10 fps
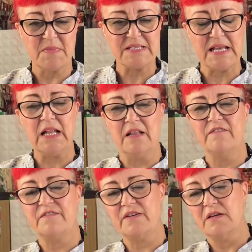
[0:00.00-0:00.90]

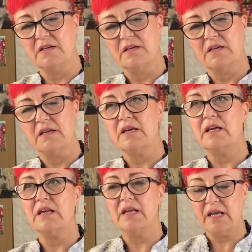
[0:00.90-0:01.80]
myself
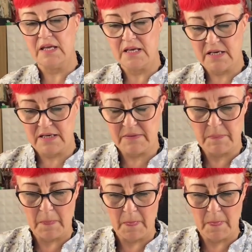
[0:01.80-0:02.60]
in here.